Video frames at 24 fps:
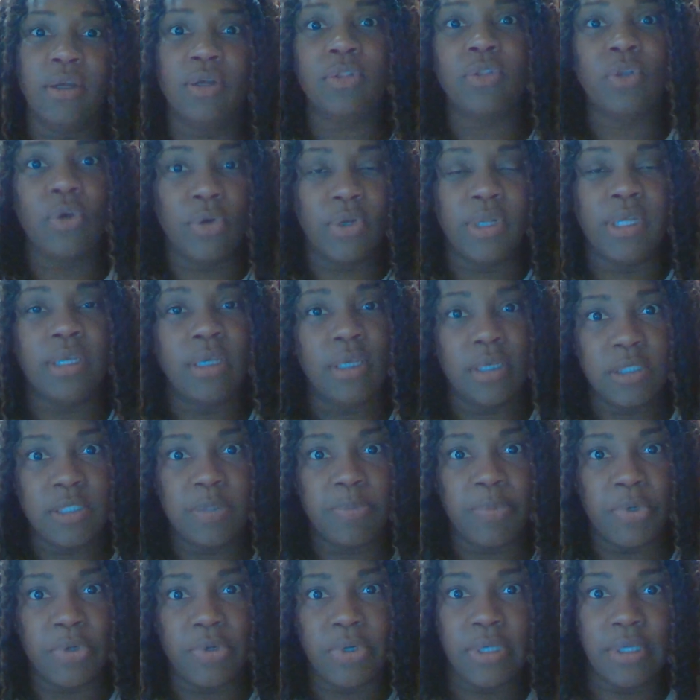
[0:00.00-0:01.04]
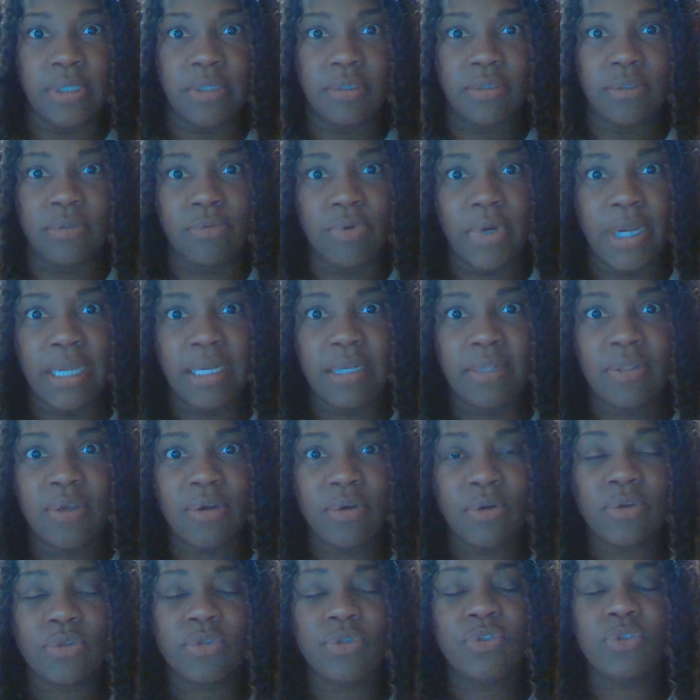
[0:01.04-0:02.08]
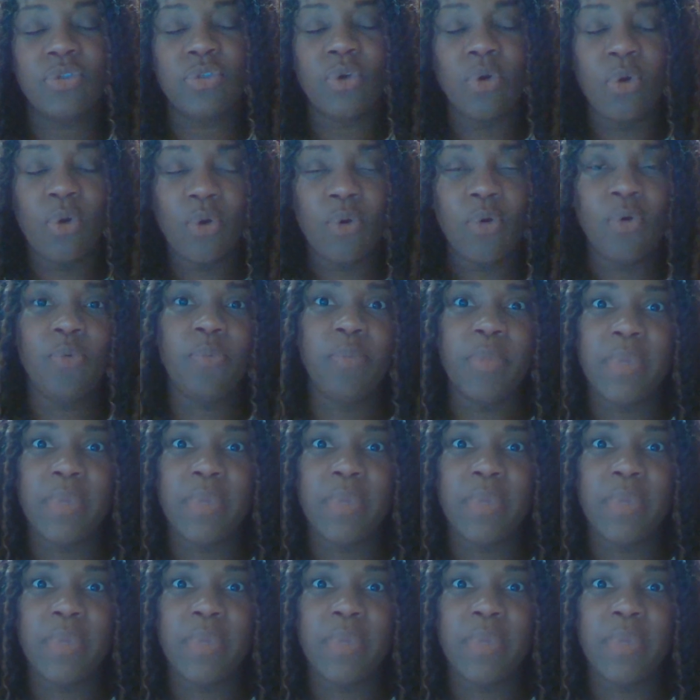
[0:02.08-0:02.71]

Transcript: a learning experience, right? There are so